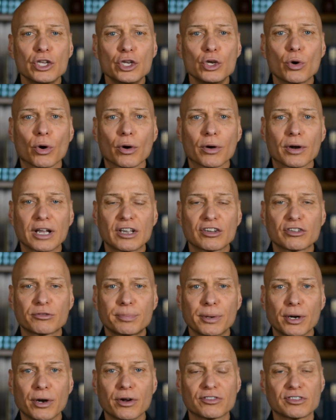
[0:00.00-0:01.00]
you are
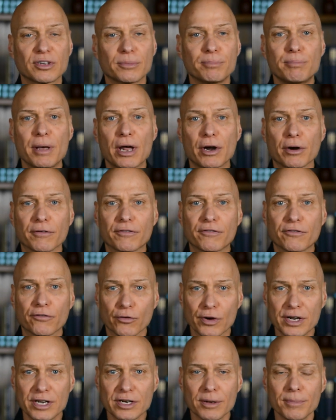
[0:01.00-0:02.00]
experiencing better
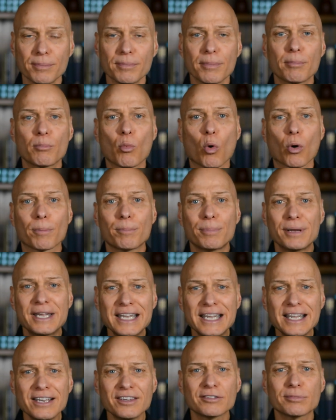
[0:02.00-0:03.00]
freedom, more
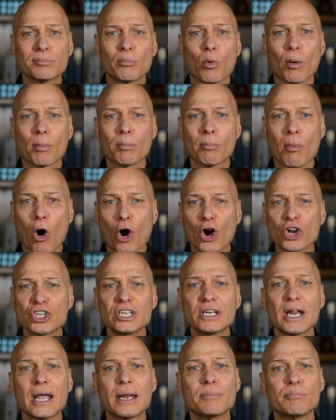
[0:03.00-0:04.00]
peace, more
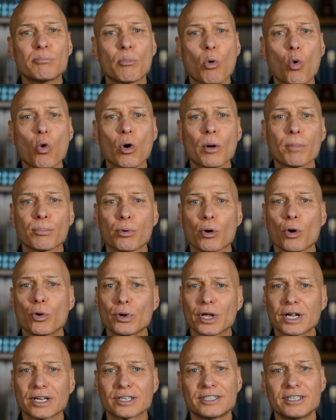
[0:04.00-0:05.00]
margin, and more
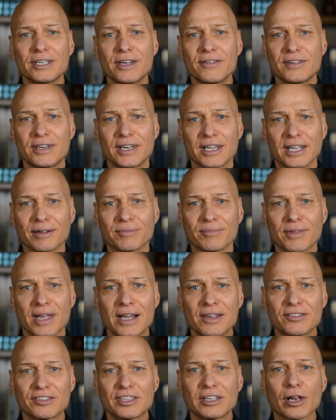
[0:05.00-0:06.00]
productivity.
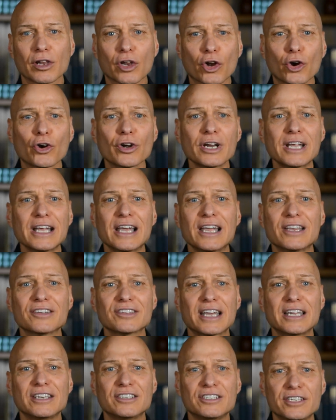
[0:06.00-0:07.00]
See, learning
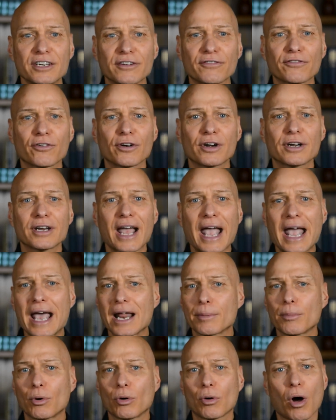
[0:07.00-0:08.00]
is a different
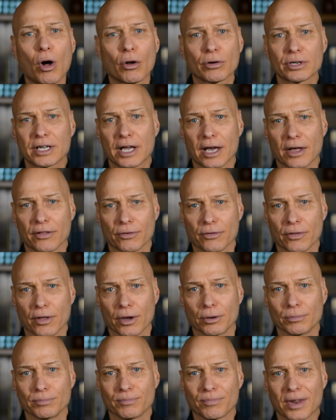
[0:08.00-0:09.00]
animal altogether,
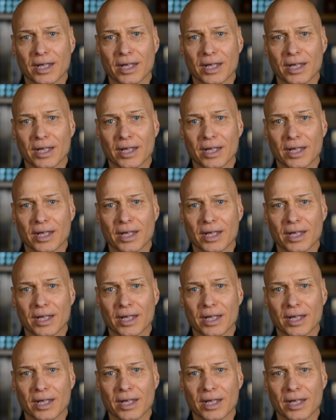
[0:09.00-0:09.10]
though.